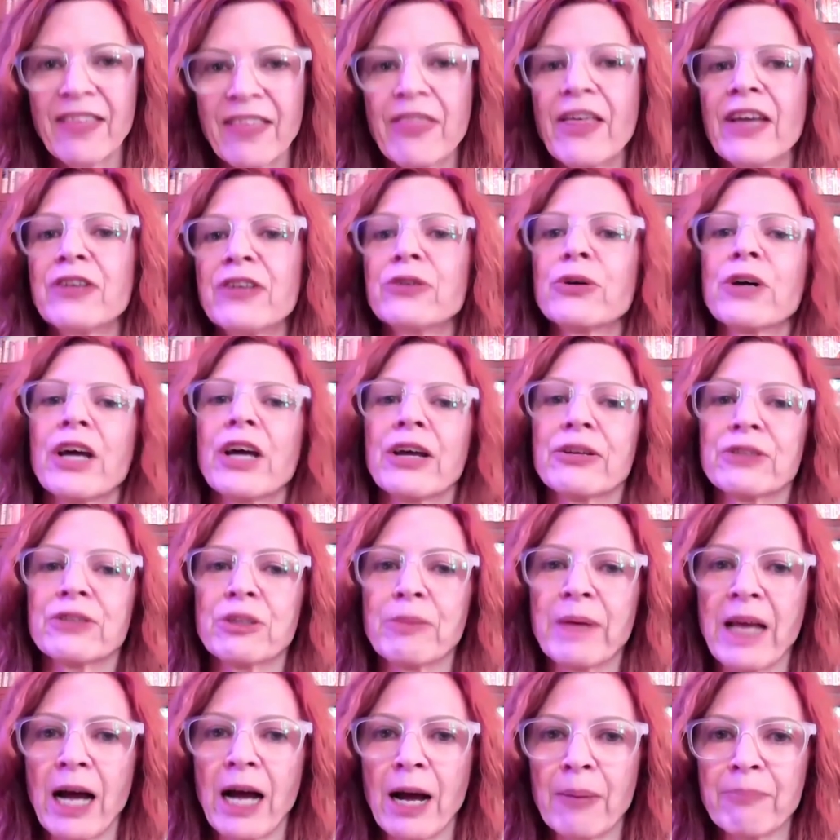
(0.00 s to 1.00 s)
Then you're going to
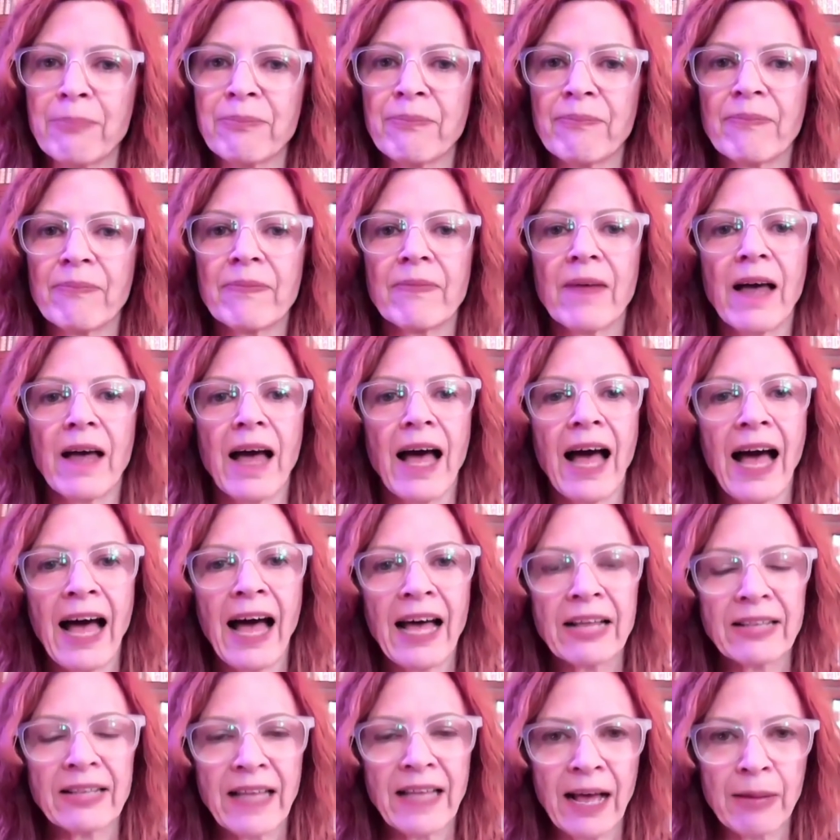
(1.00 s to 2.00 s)
be up
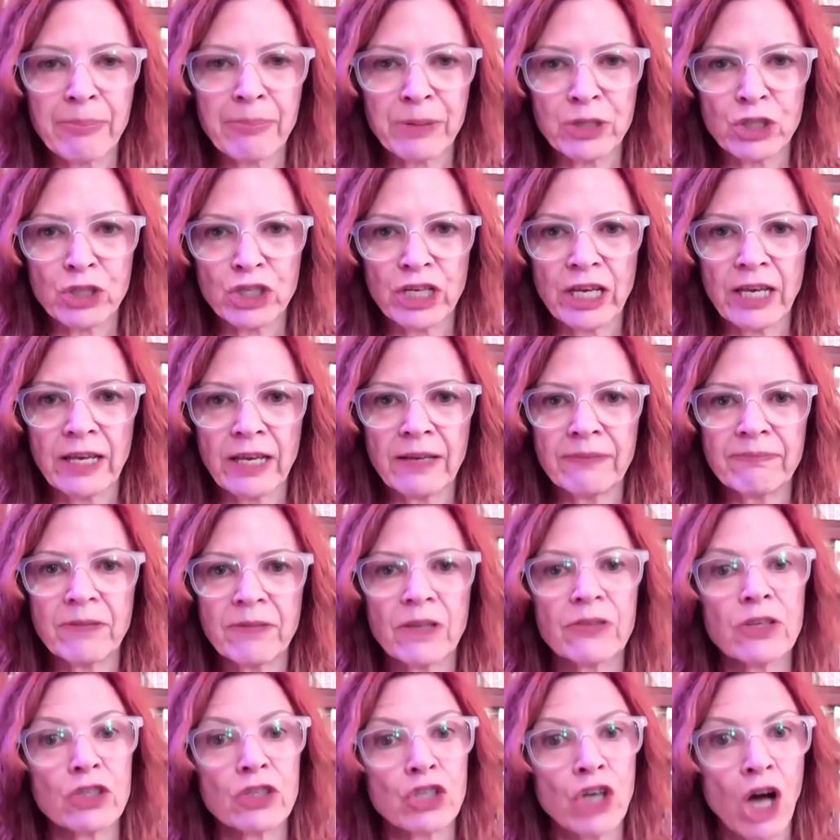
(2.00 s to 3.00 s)
at Apogee
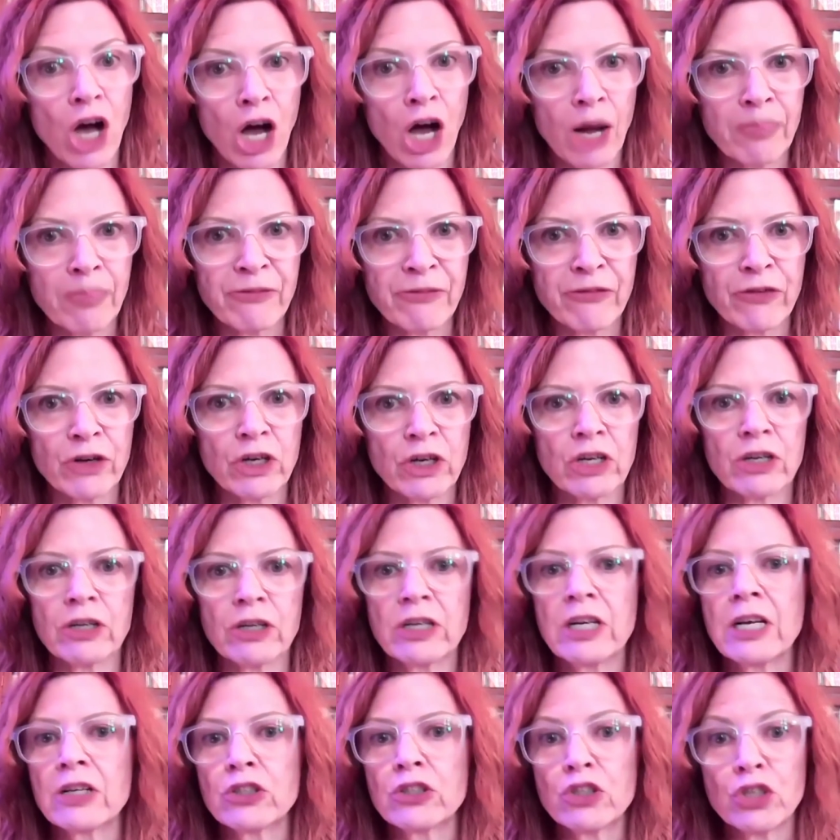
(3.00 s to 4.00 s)
at the top
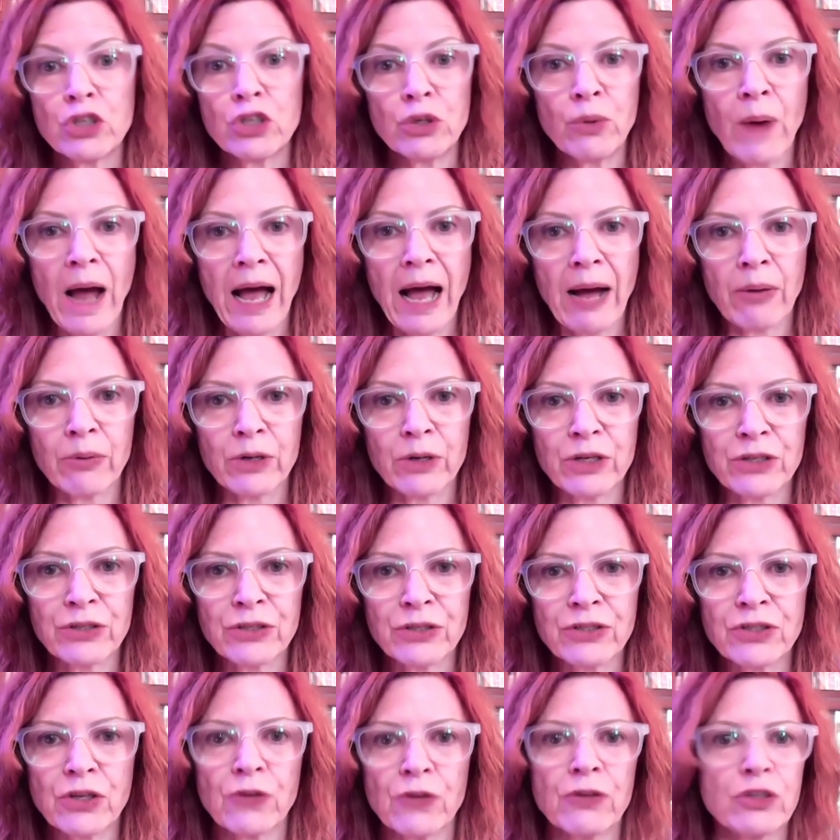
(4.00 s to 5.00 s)
for two
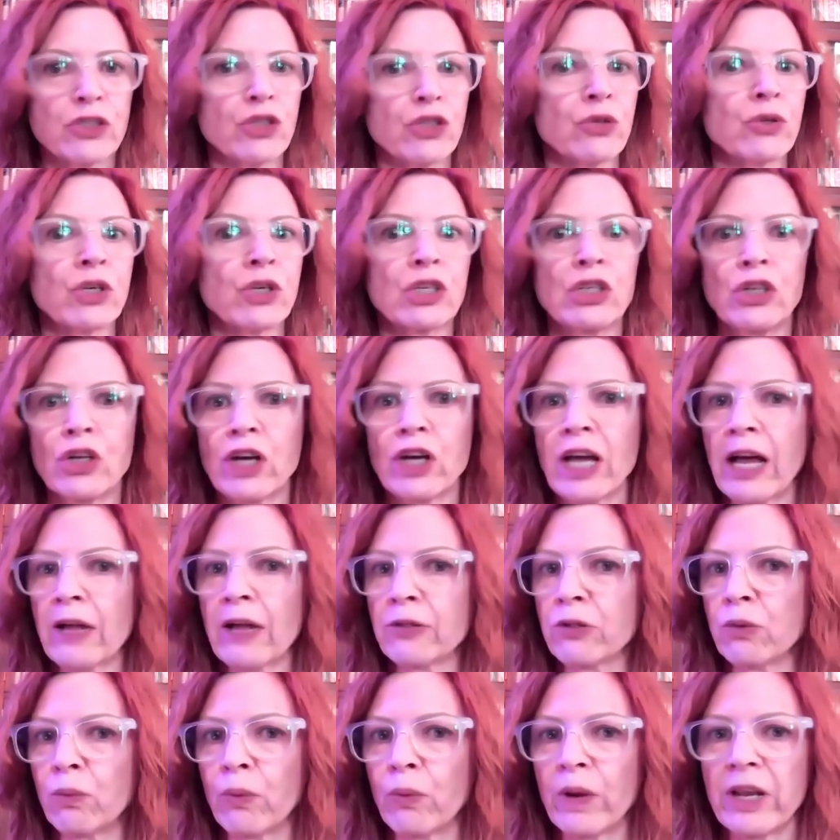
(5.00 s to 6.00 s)
hours so that you can look
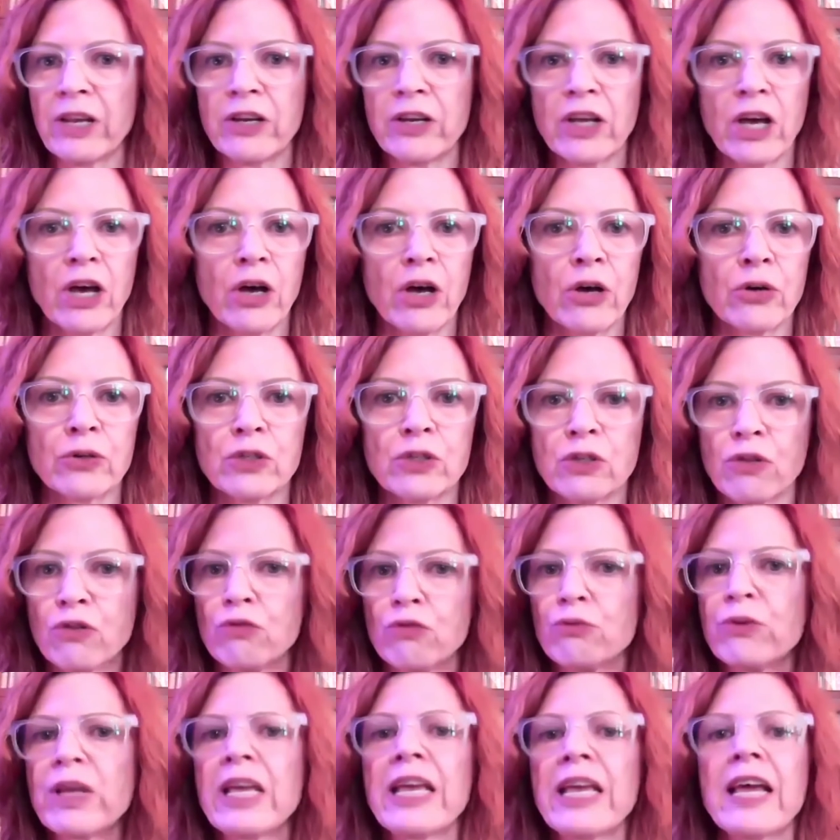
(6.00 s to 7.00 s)
out the windows,
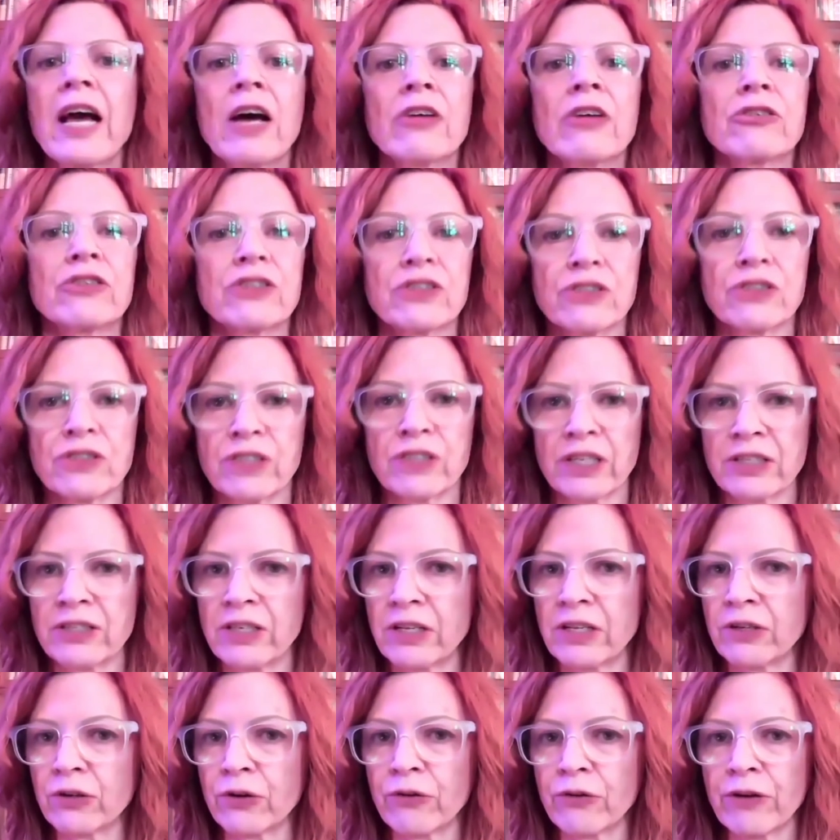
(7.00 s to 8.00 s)

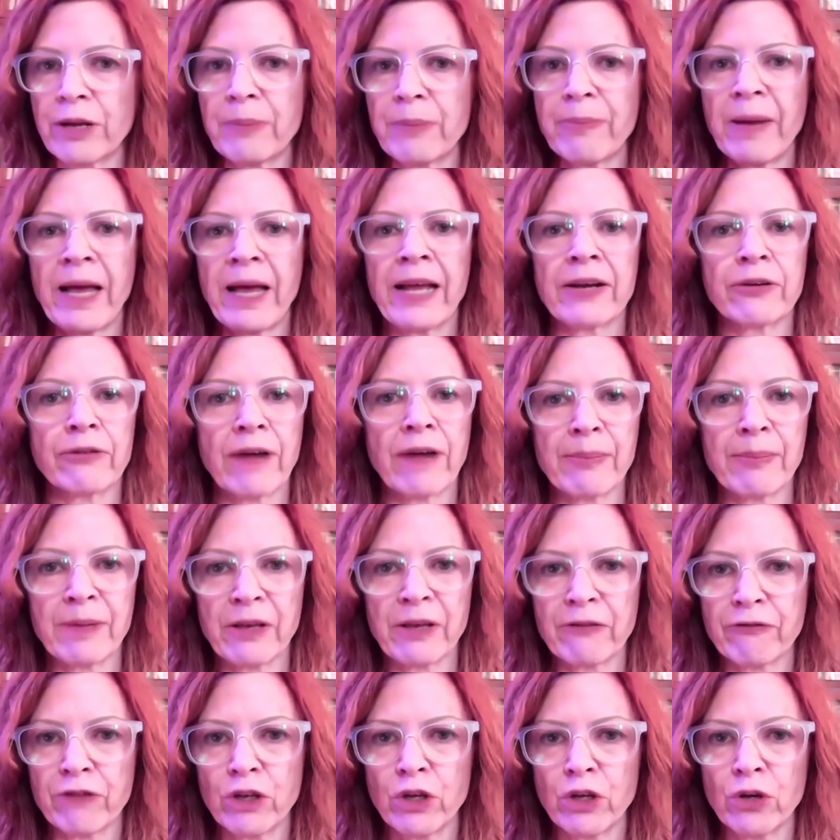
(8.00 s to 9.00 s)
360 degree
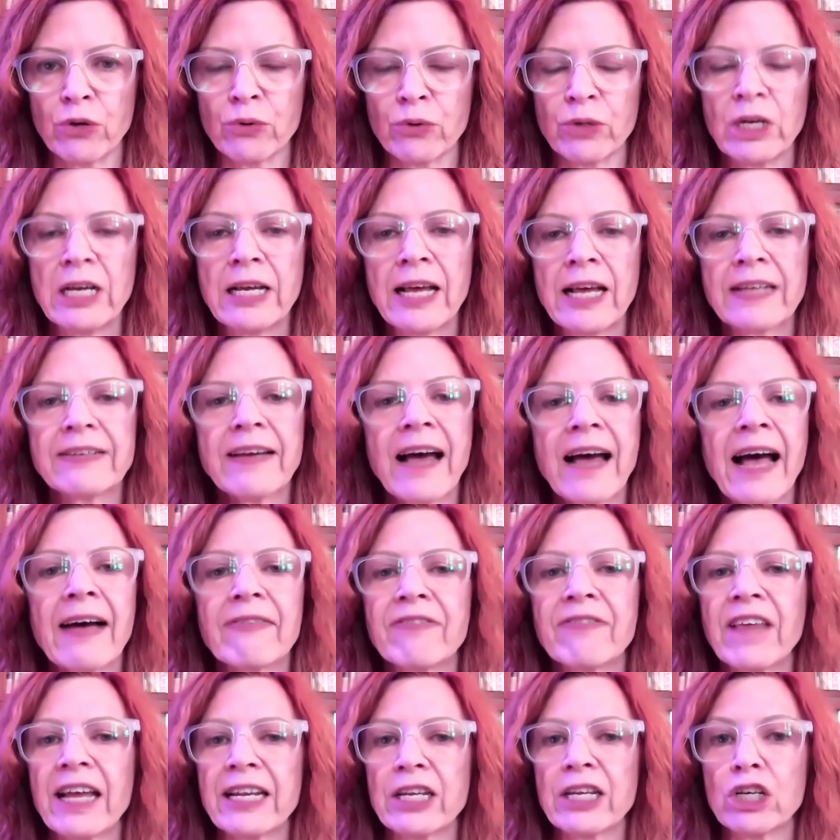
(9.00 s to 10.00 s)
panoramic view to have
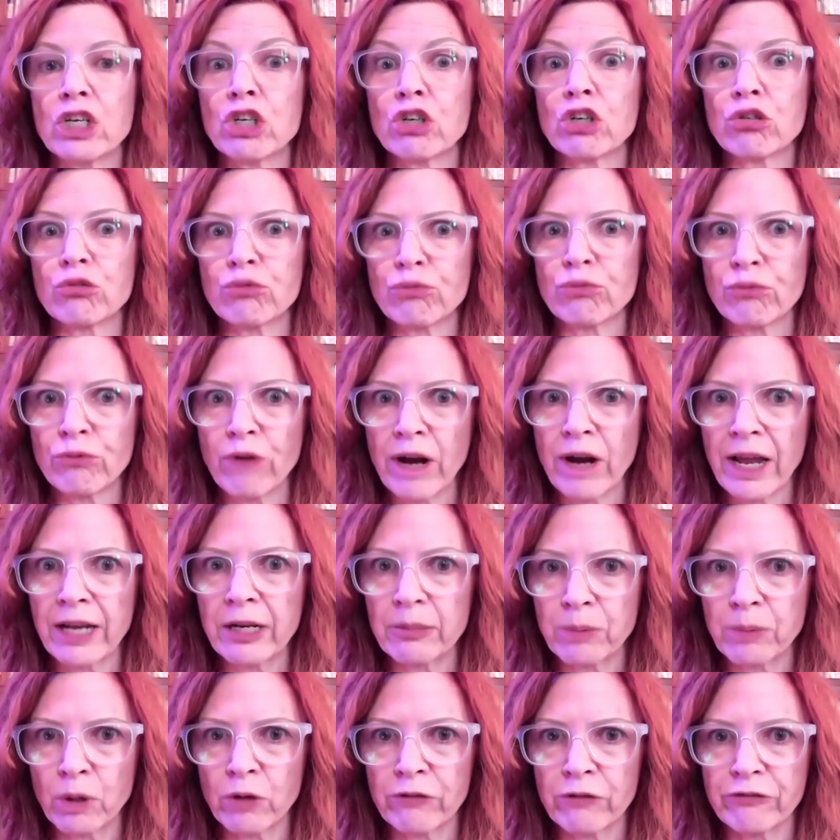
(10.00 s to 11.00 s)
that
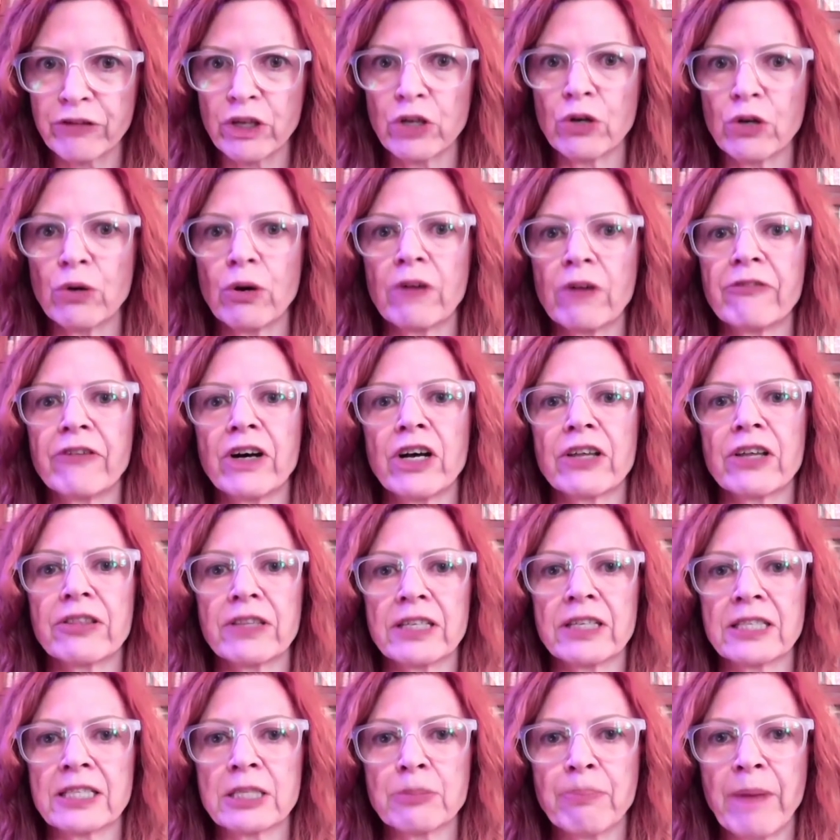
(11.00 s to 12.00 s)
incredible view of Earth
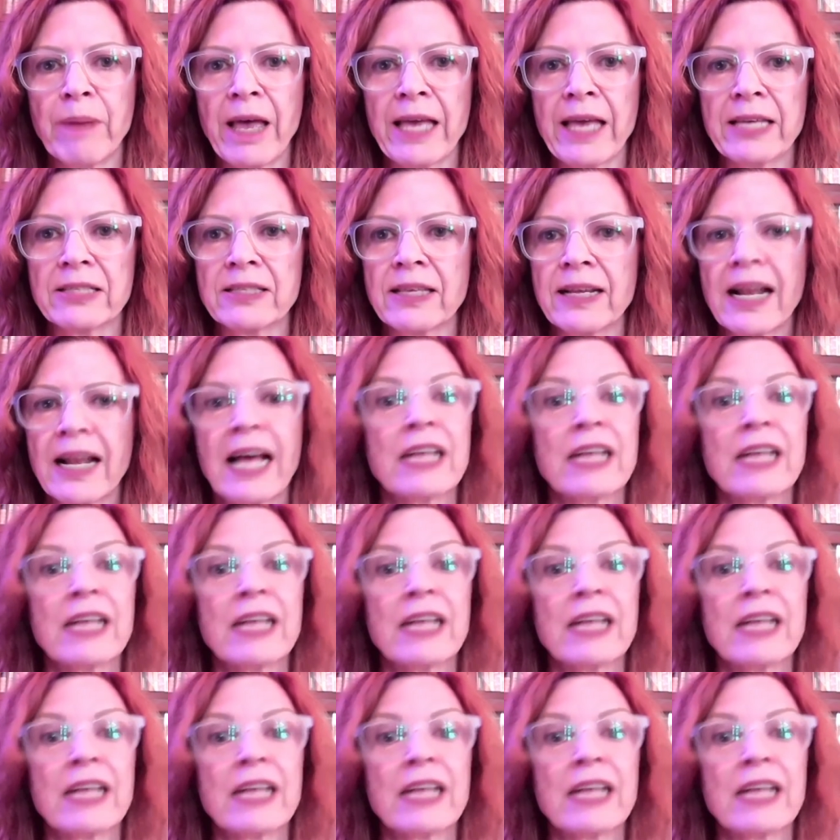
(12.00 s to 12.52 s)
and space that